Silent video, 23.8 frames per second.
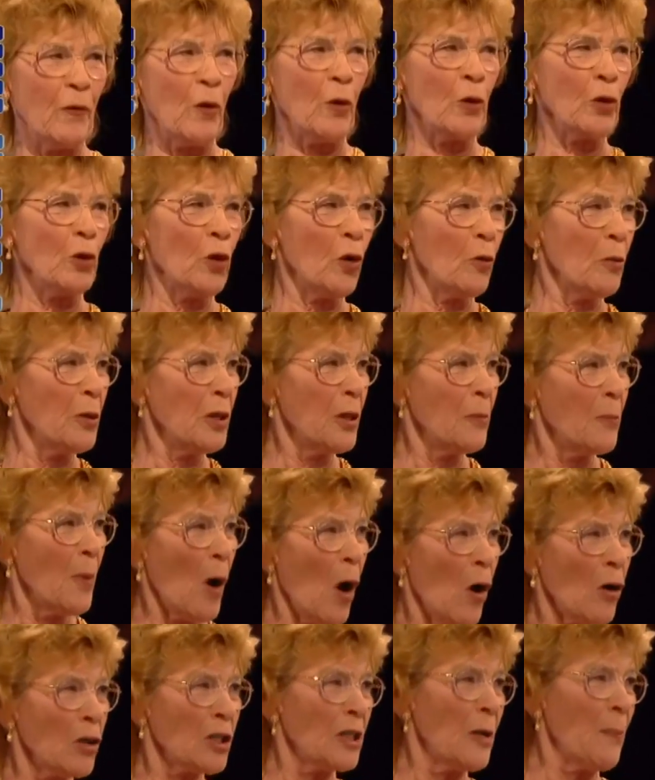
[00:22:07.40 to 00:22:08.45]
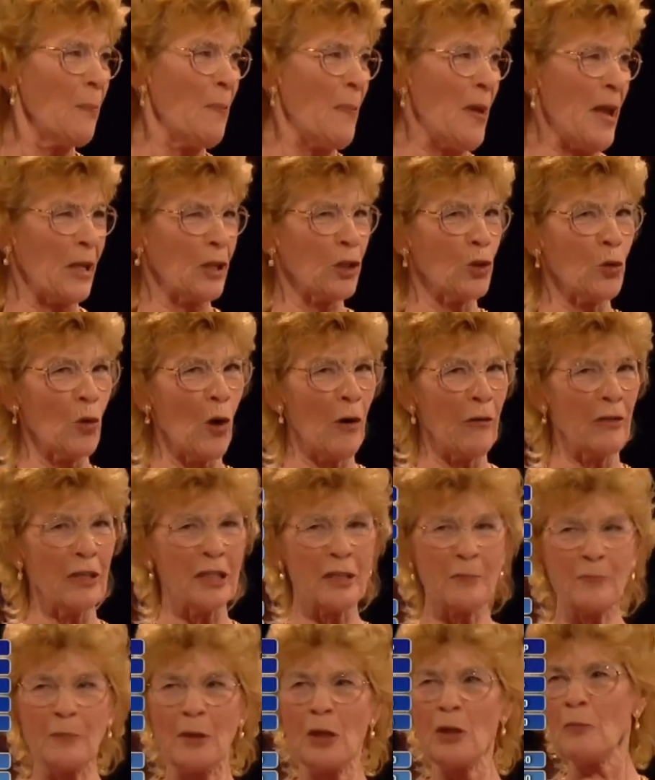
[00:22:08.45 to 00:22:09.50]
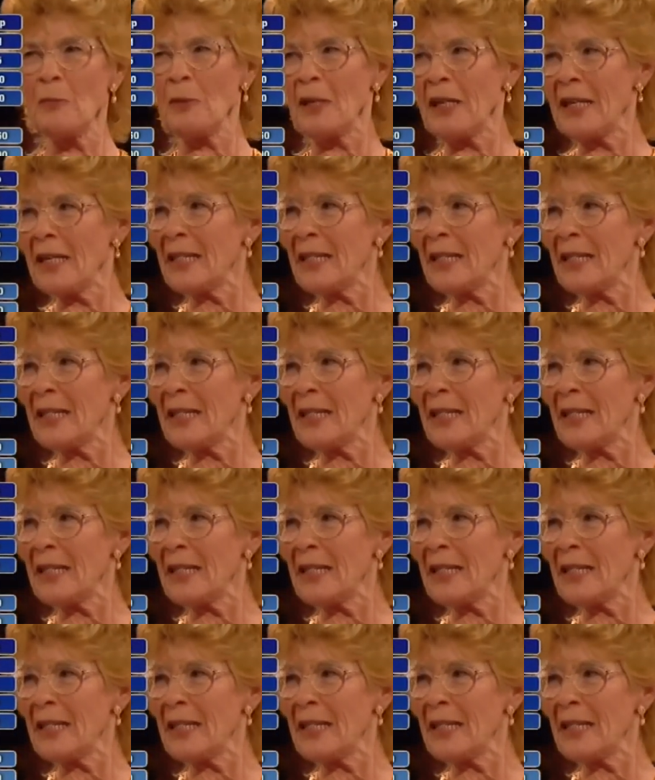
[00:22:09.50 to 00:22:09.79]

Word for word: before you open the box and make sure it's blue,